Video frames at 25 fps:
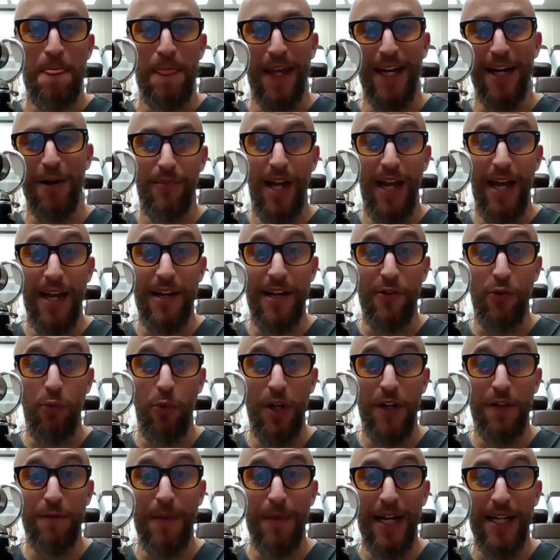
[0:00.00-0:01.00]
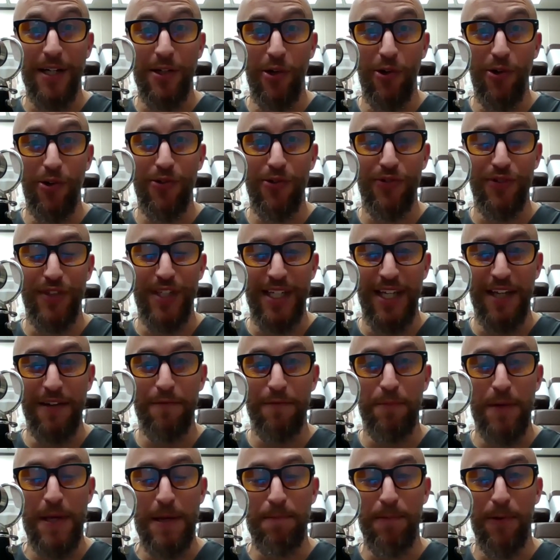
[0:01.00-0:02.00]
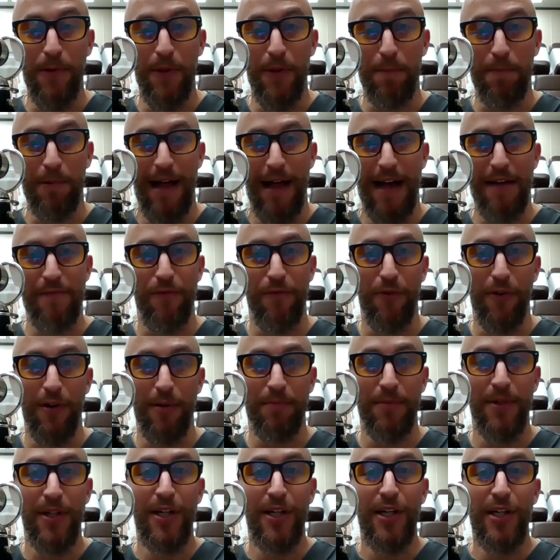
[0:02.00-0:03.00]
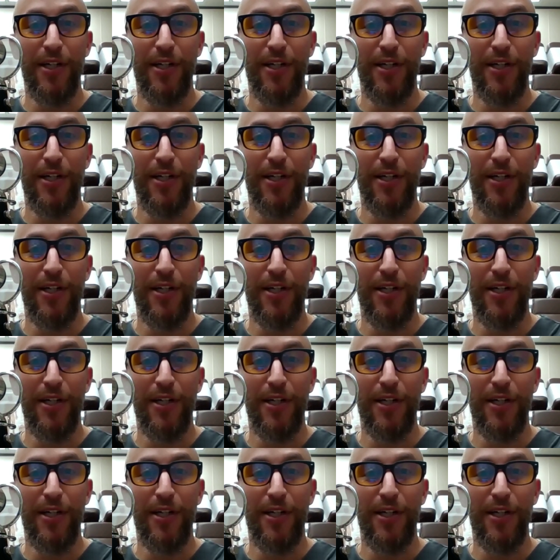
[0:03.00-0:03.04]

And and it's one of my goals to give people the platform